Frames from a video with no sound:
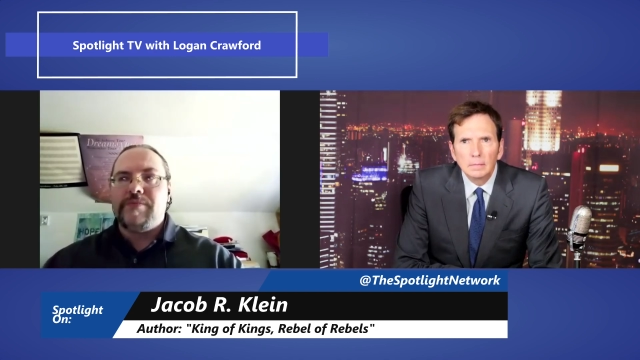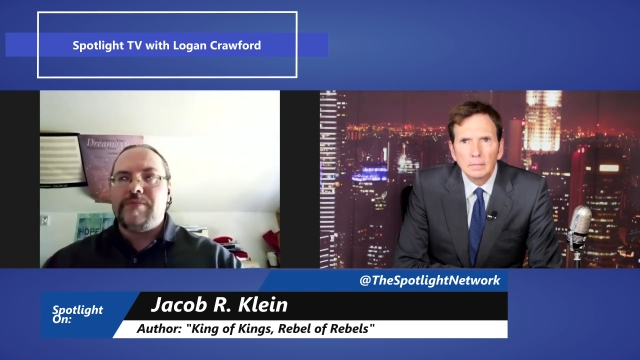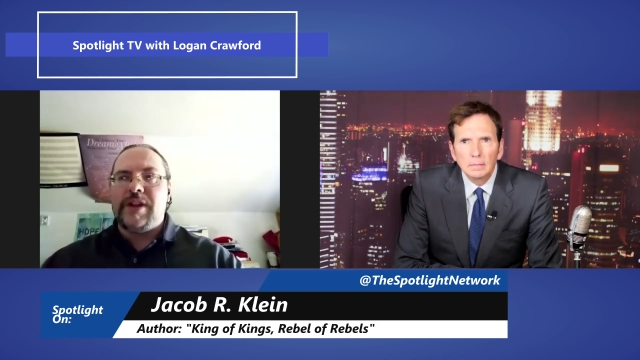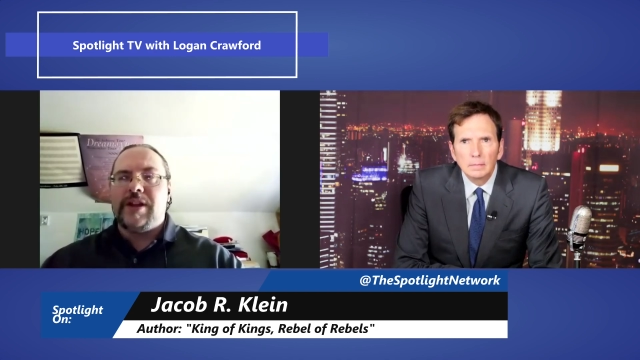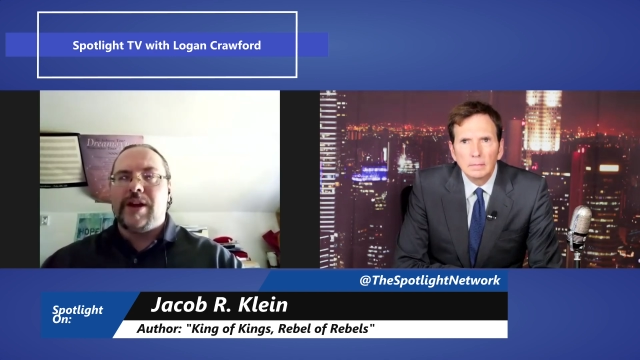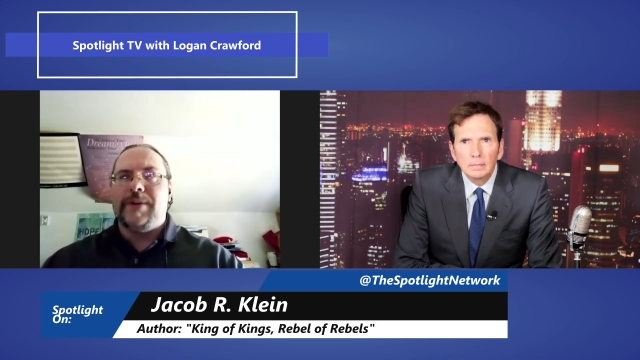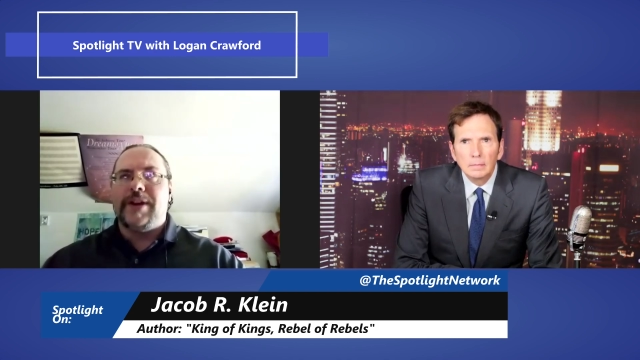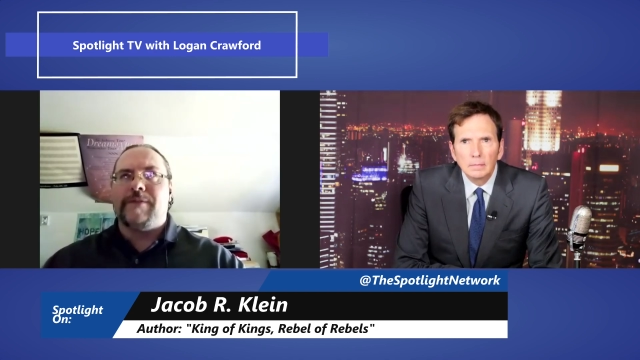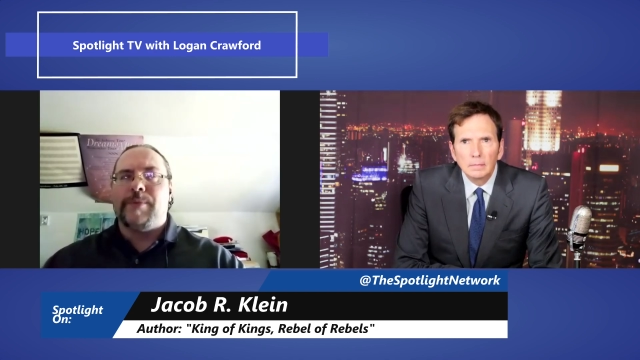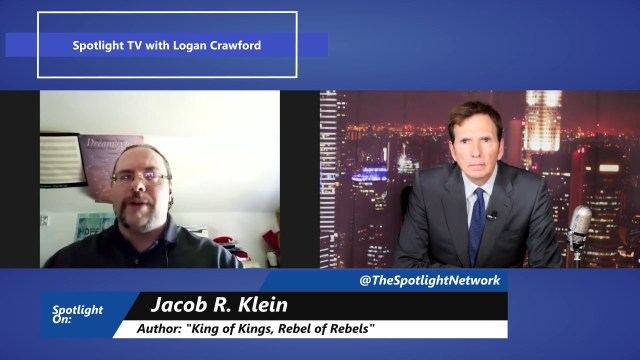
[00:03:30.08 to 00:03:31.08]
Speaker 1: coming down
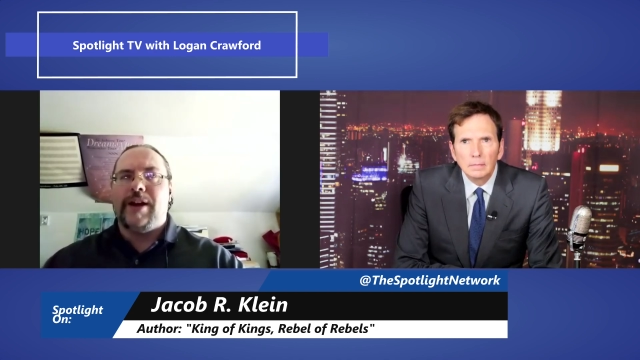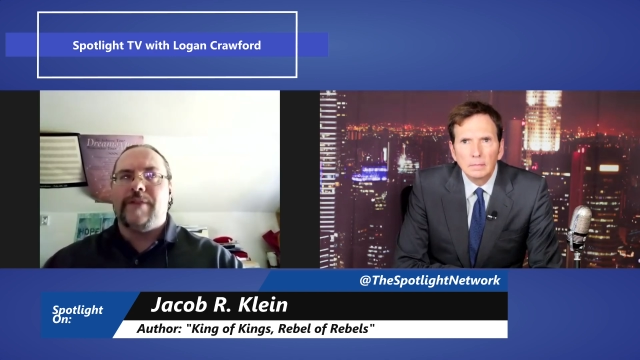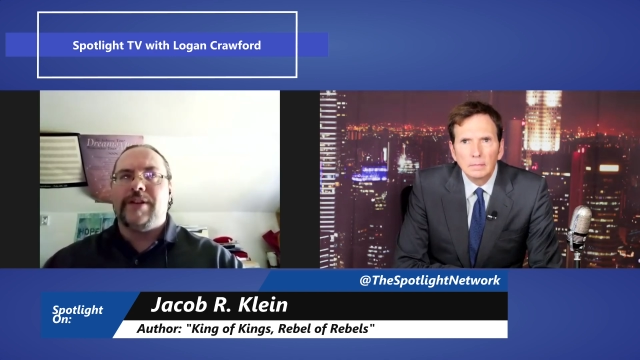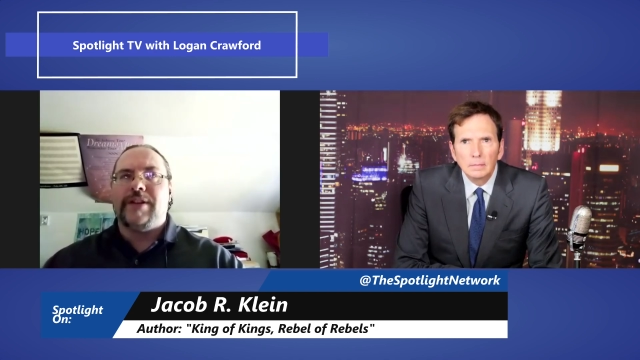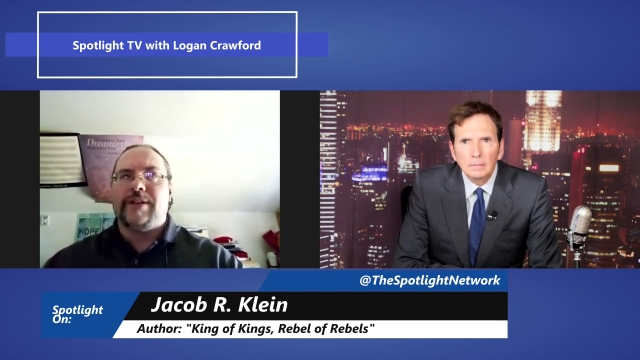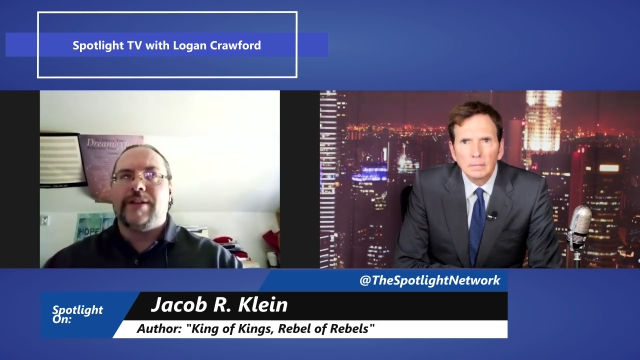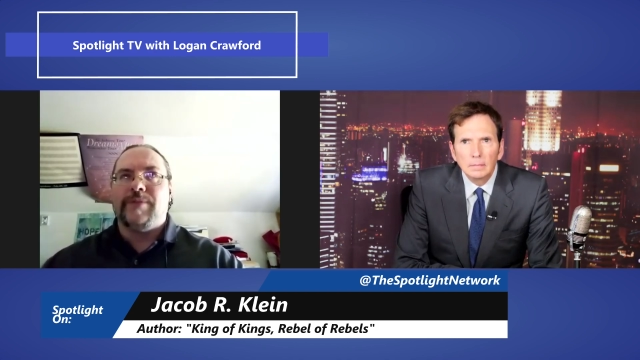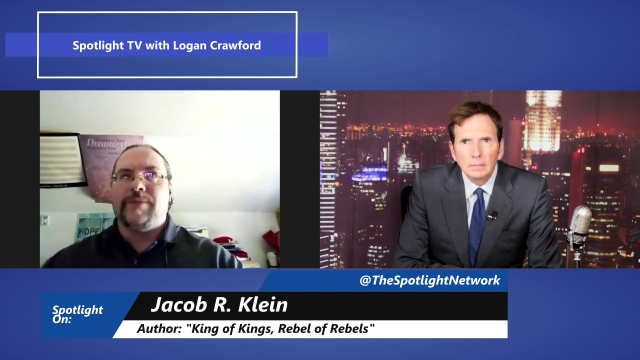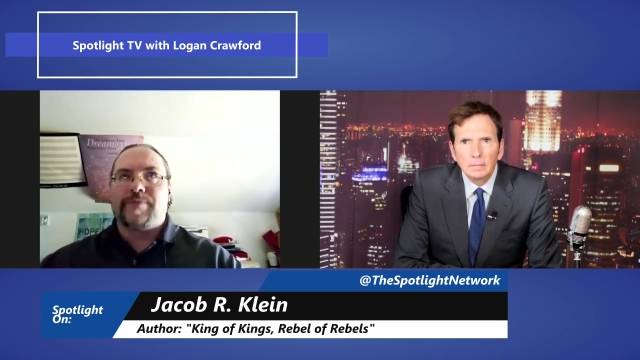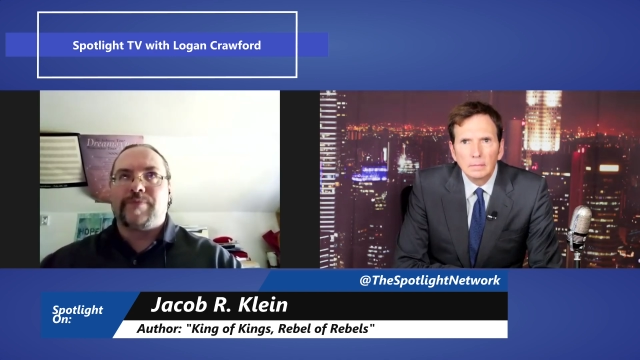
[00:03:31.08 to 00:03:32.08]
from heaven
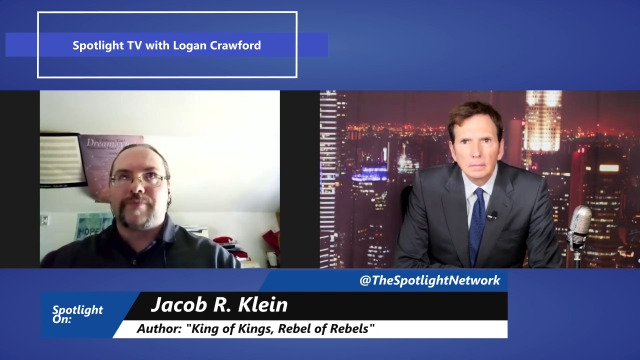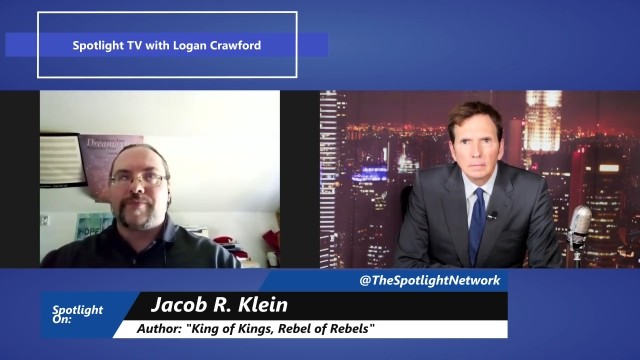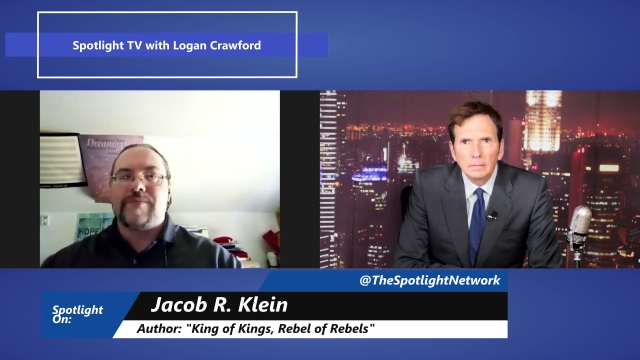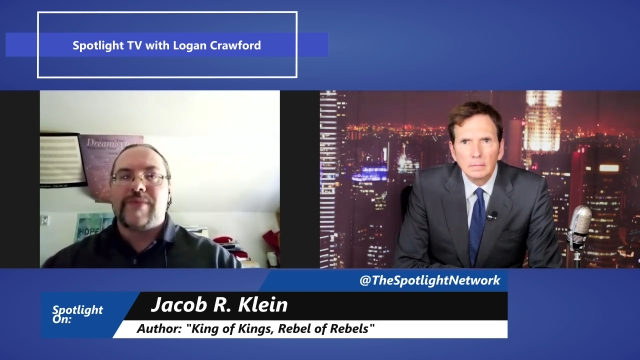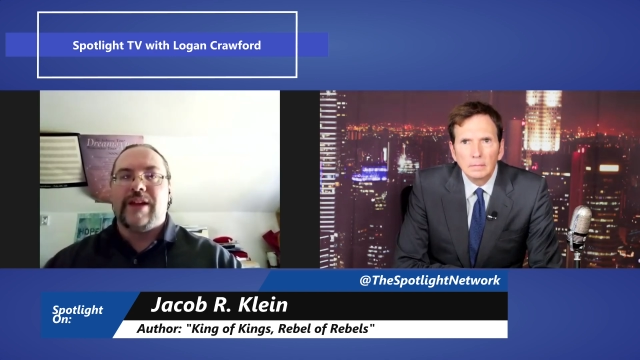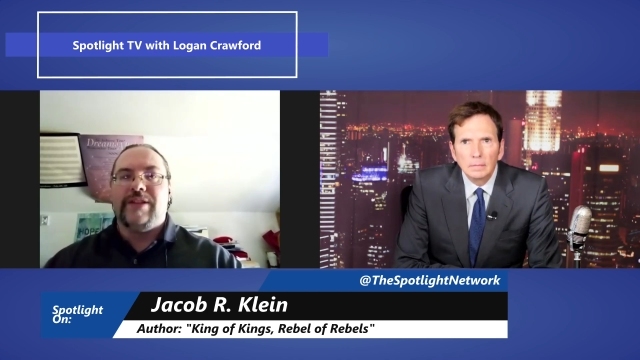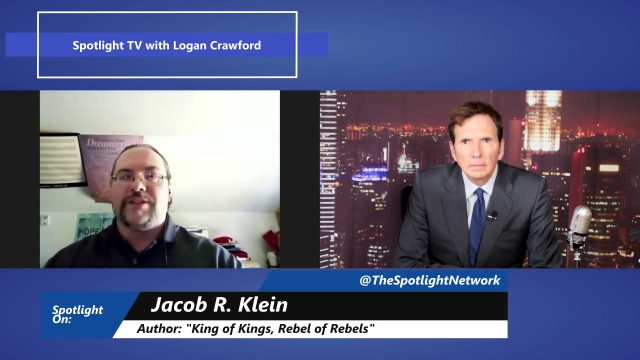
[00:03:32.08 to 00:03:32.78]
in the